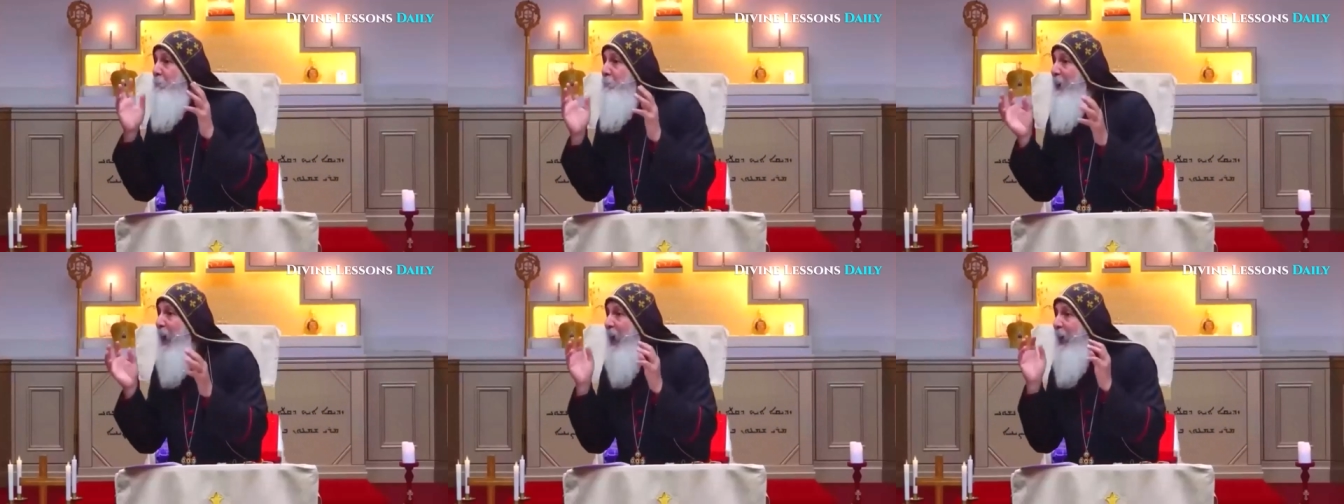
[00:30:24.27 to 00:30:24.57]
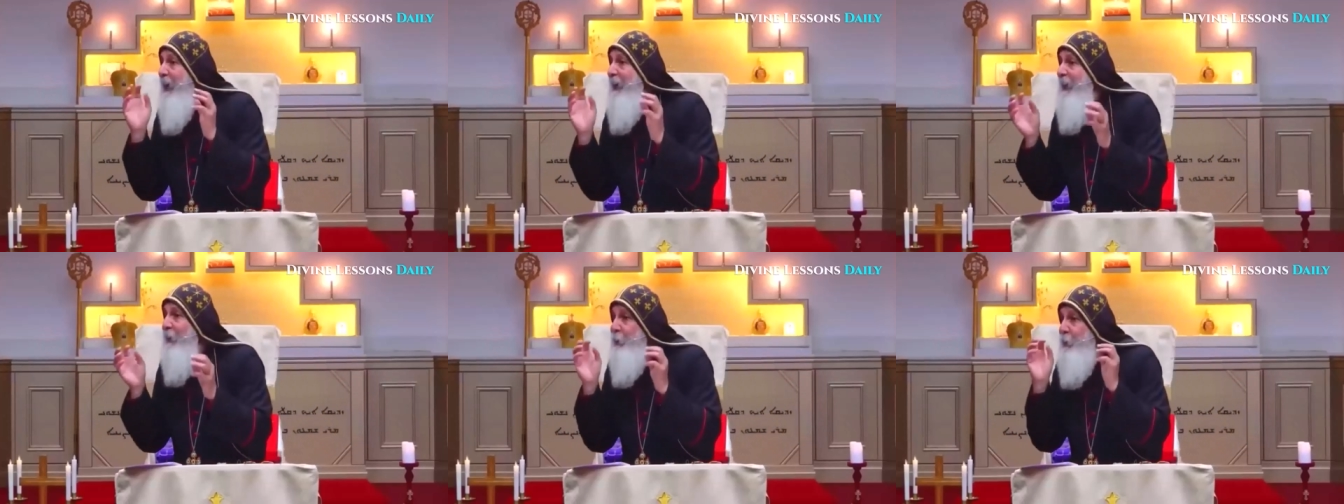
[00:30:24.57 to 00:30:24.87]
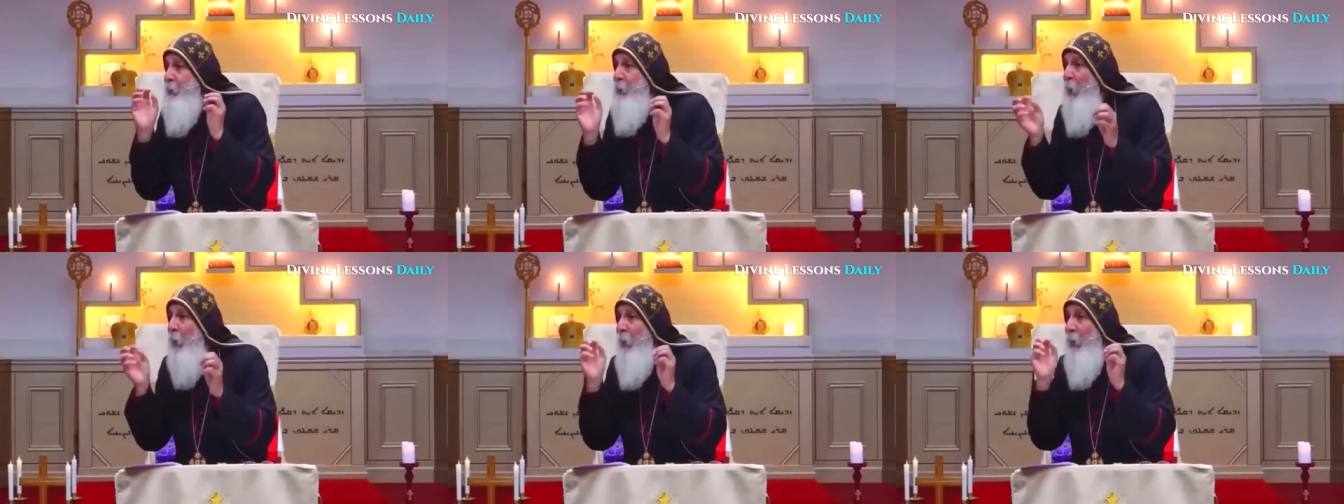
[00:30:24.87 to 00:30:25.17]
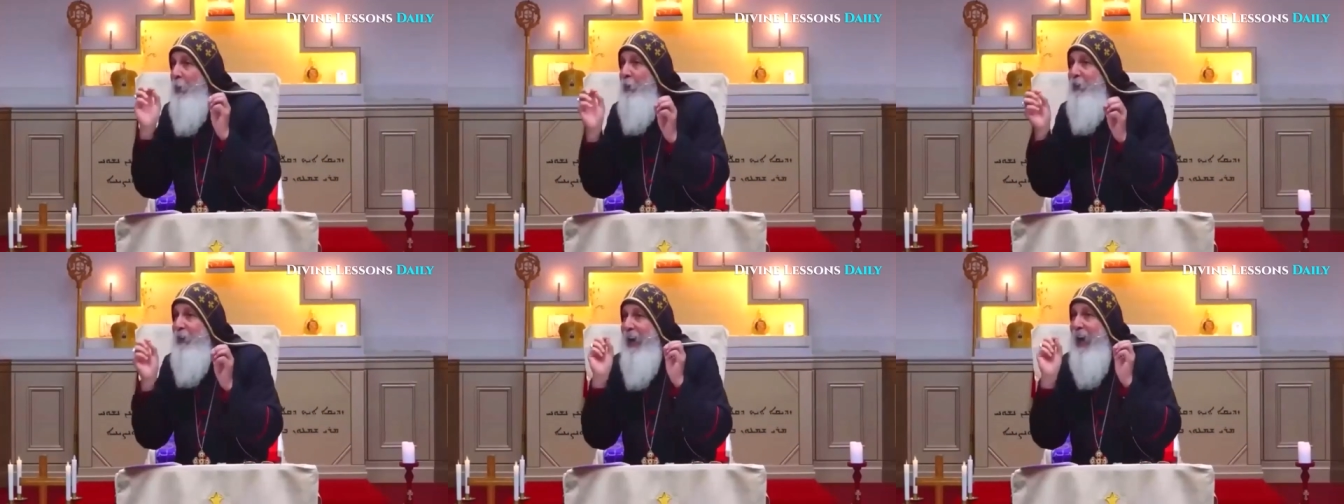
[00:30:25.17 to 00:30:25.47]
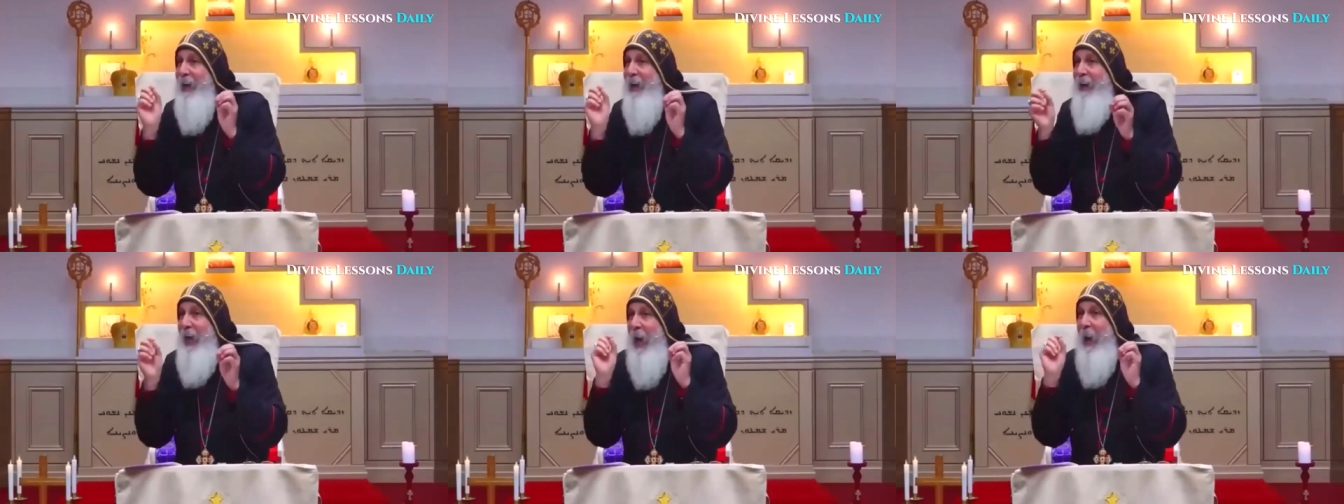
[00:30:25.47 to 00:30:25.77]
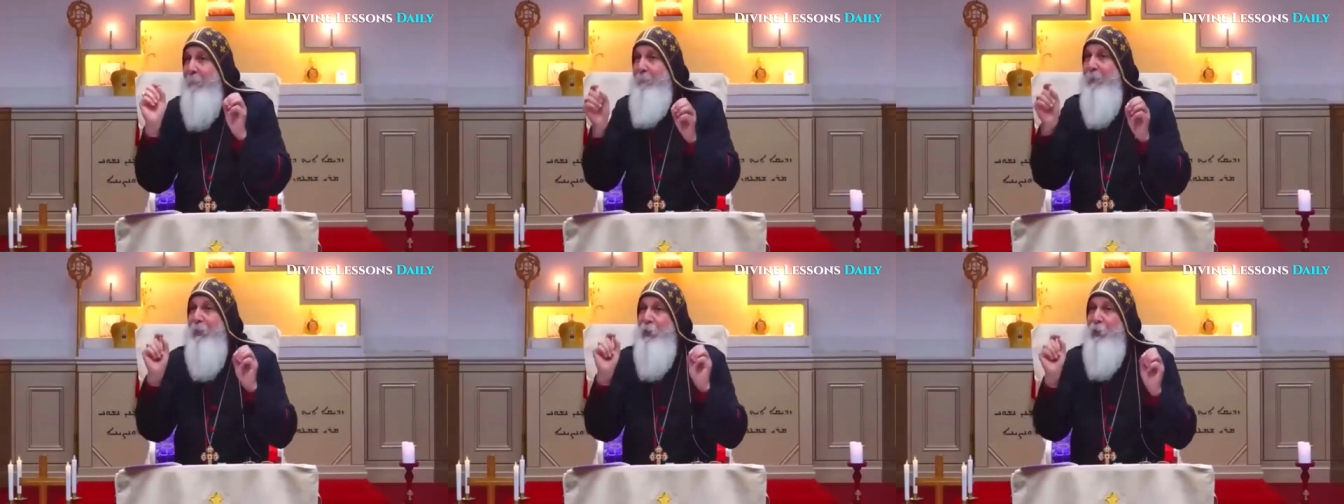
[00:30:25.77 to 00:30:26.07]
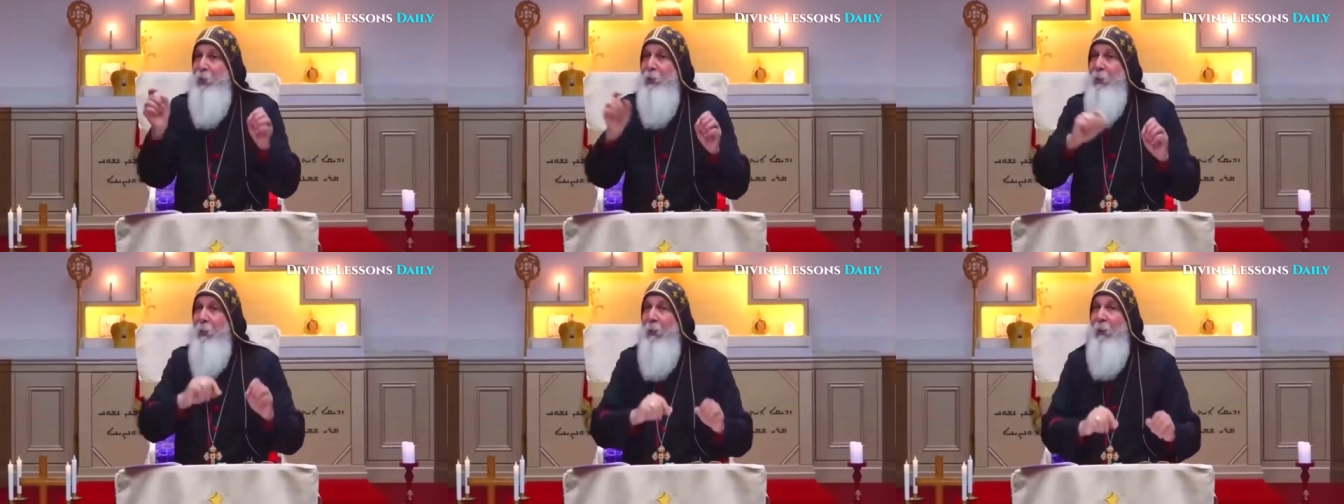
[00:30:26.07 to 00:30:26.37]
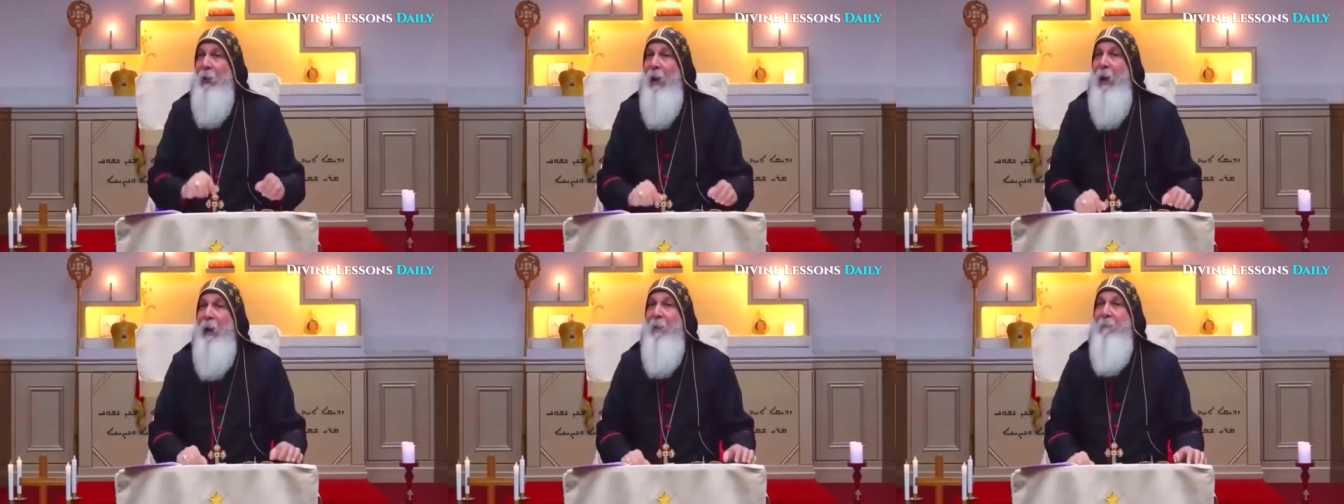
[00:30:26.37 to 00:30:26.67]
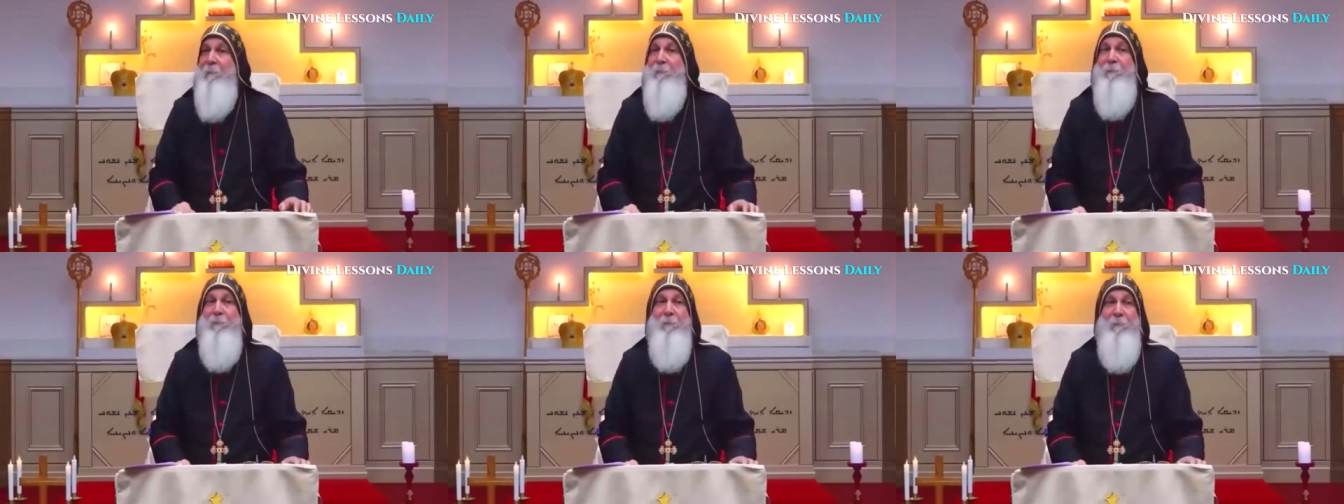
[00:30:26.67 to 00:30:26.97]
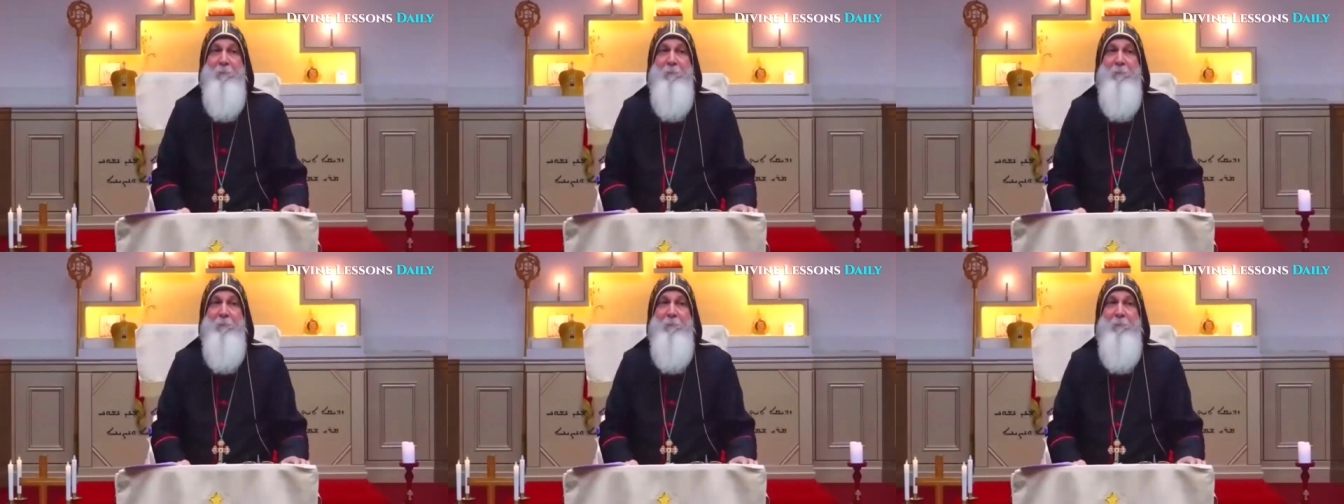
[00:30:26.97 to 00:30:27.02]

make sure that happens in your life.